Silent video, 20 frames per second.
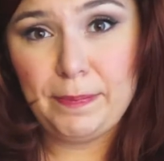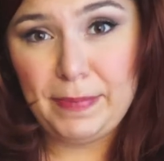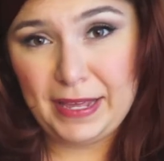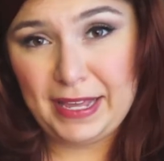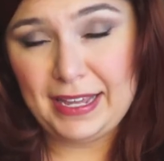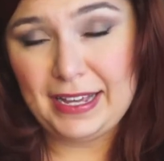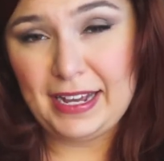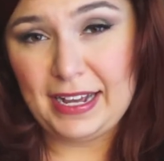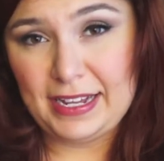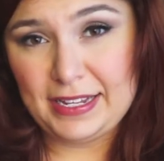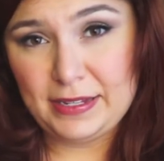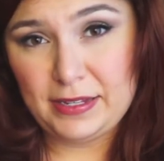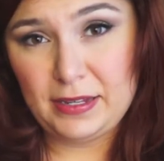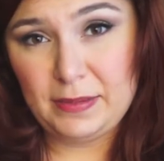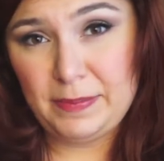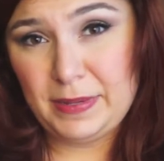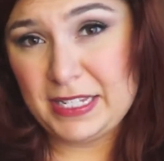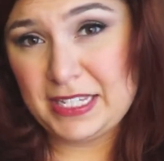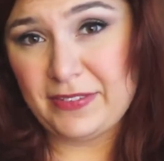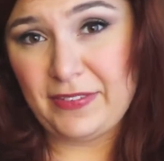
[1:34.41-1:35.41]
big
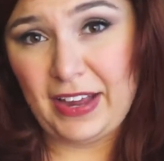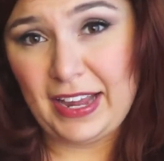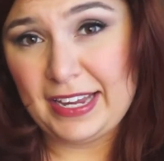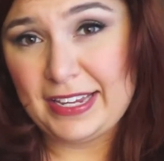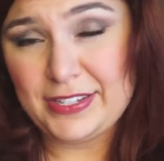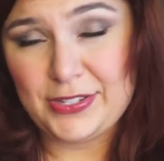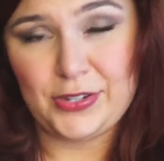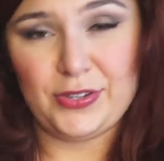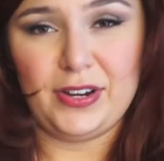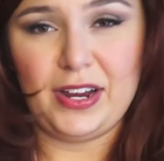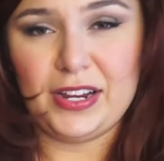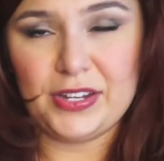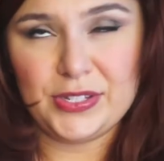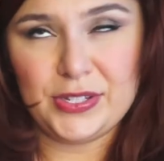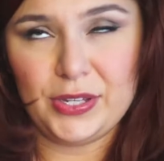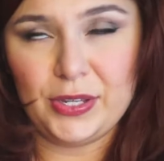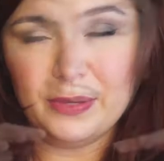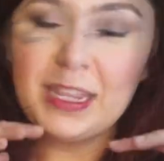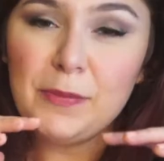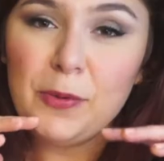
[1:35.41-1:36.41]
piece of ice or ice cube.